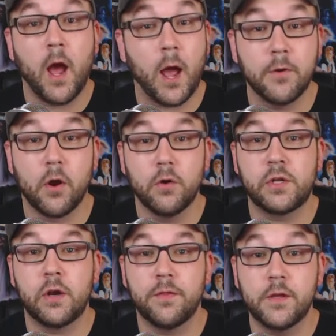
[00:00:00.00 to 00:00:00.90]
I'm your
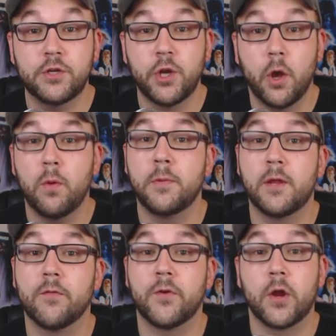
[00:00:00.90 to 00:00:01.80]
host, and on this show, we'll be
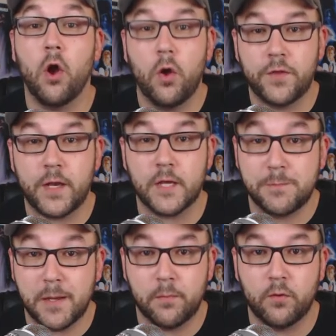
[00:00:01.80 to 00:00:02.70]
covering all of the
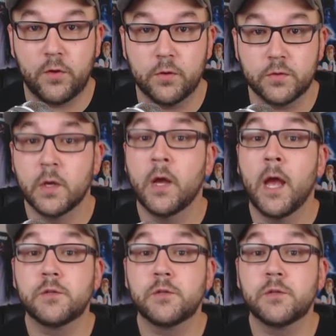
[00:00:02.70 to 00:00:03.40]
day's big movie news,